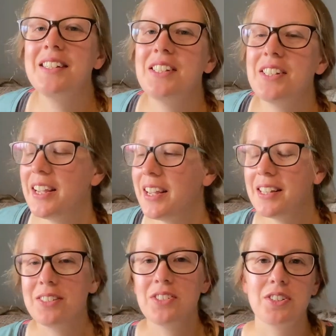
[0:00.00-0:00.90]
She
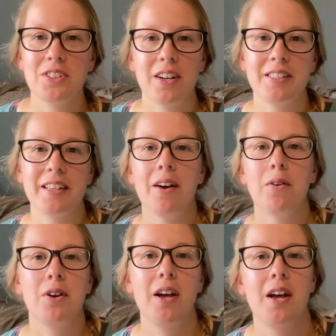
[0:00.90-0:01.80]
is just starting out
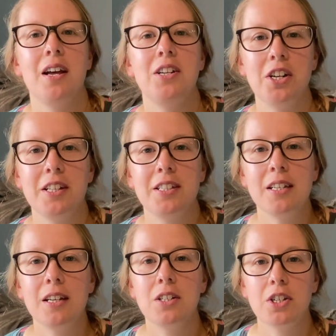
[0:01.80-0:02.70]
on her
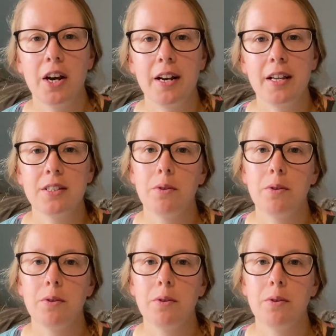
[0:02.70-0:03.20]
agility journey,